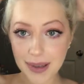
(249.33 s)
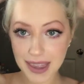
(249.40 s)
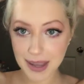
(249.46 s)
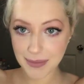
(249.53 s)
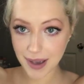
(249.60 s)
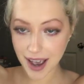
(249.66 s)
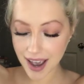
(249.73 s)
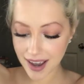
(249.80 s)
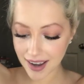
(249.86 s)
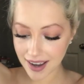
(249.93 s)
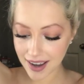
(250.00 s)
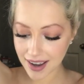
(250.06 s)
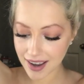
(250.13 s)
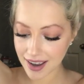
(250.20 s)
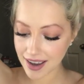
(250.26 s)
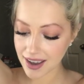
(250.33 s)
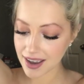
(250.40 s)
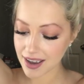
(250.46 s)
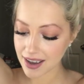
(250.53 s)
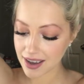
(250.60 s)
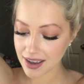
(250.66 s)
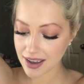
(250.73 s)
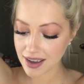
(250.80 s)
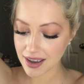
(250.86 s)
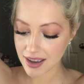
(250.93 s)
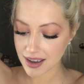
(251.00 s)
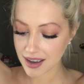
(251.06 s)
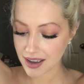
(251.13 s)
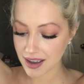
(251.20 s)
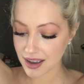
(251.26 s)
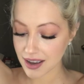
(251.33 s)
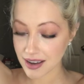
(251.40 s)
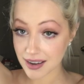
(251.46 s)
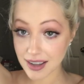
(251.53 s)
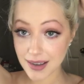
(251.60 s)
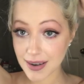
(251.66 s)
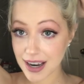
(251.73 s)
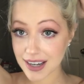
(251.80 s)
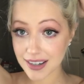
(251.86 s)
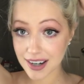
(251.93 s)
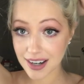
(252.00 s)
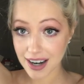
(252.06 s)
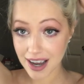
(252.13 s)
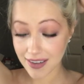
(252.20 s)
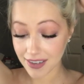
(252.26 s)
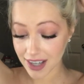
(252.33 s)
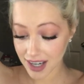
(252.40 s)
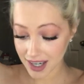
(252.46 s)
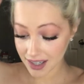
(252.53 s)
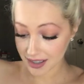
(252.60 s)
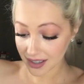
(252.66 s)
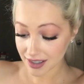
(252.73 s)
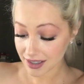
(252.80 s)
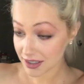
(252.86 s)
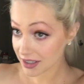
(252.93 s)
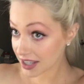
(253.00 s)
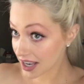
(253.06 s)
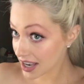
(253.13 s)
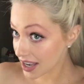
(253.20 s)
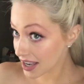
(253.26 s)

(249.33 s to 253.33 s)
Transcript: in the back. Otherwise, you're gonna have a lot of issues.